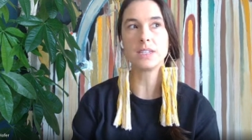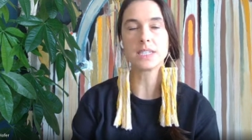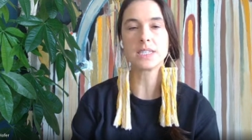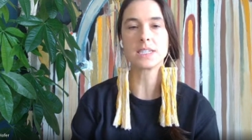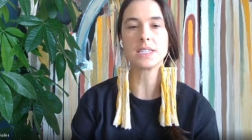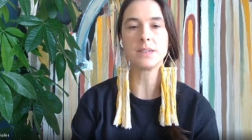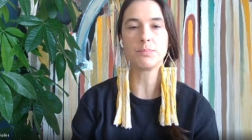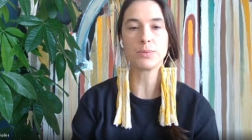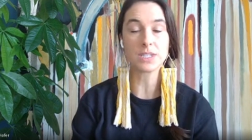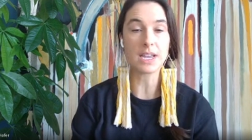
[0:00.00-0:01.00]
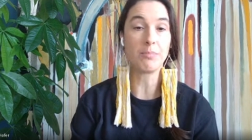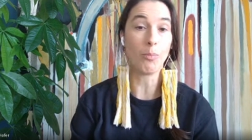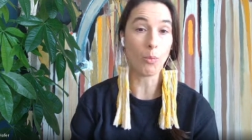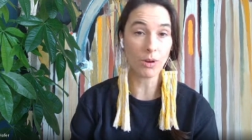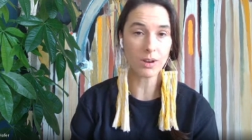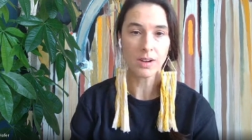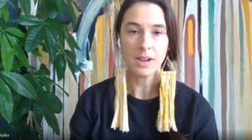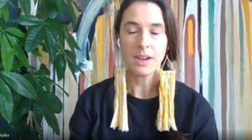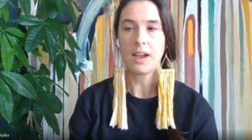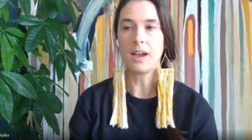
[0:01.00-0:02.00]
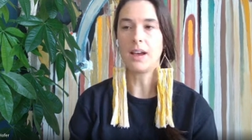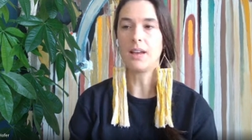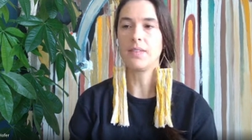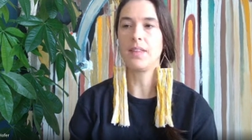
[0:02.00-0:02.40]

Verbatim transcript: to 60 percent more uh,